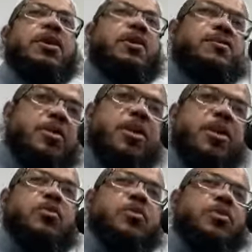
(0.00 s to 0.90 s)
of the
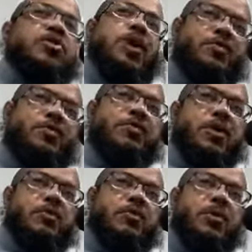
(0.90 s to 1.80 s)
people in which you come
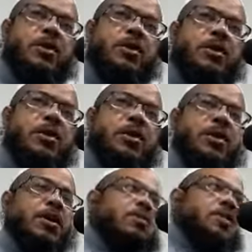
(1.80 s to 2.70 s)
from.
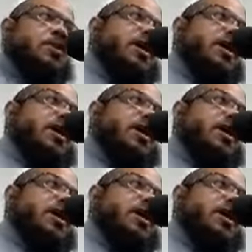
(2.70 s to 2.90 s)
And so,